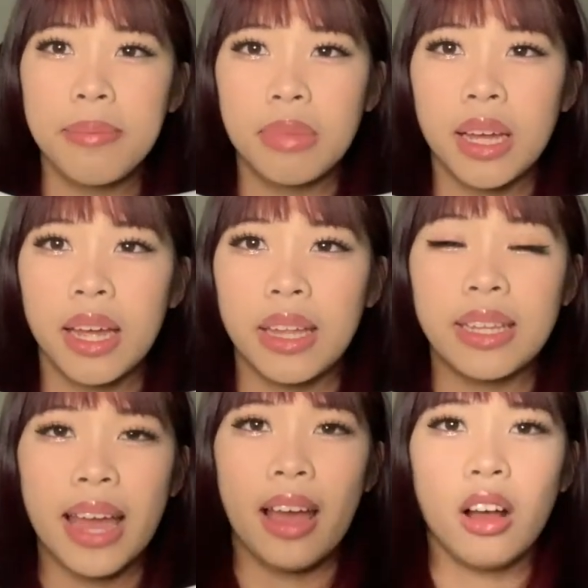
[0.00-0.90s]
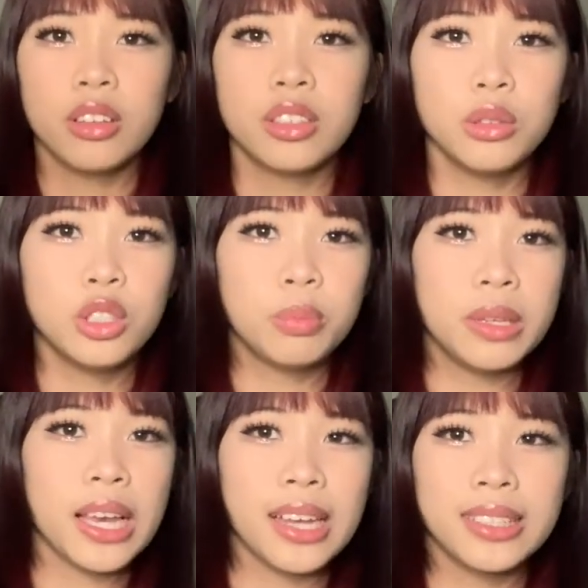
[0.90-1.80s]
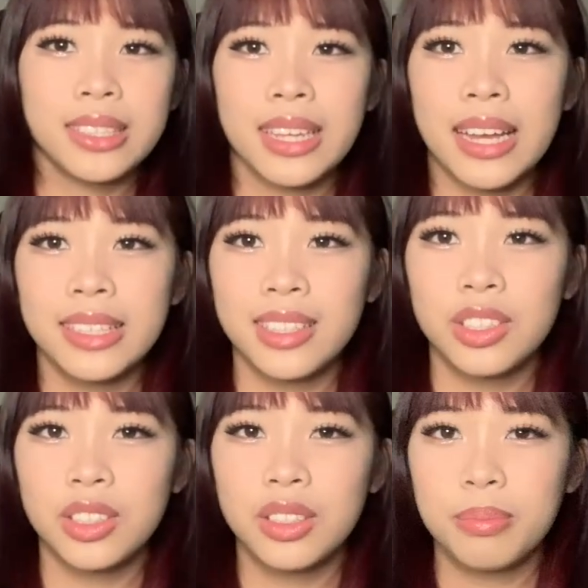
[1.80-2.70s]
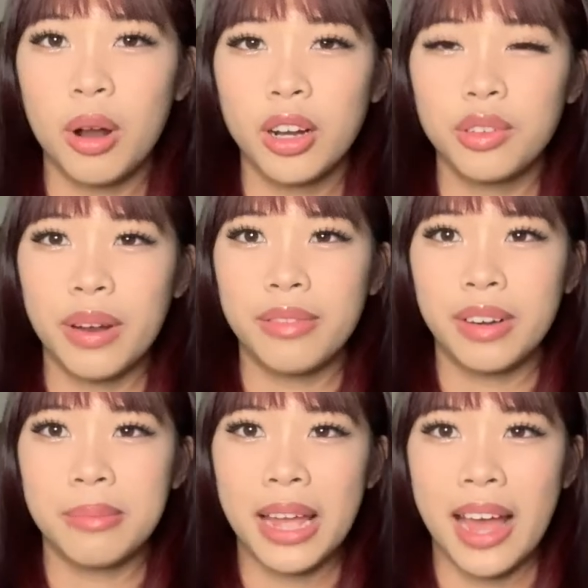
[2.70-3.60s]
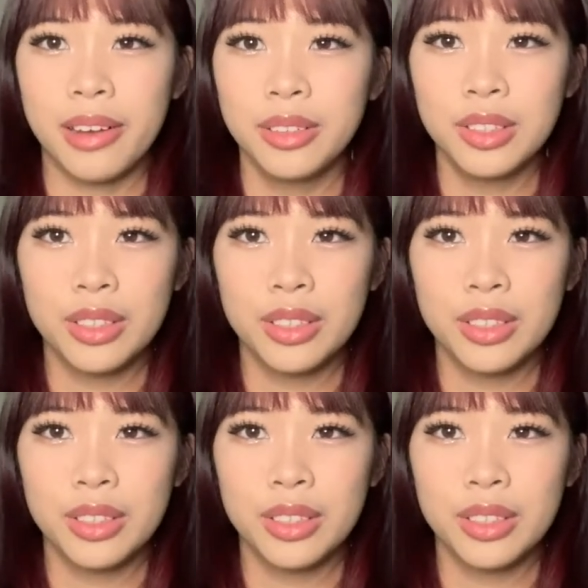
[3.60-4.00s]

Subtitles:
But yeah, also UPS guys is parked right in front of my house,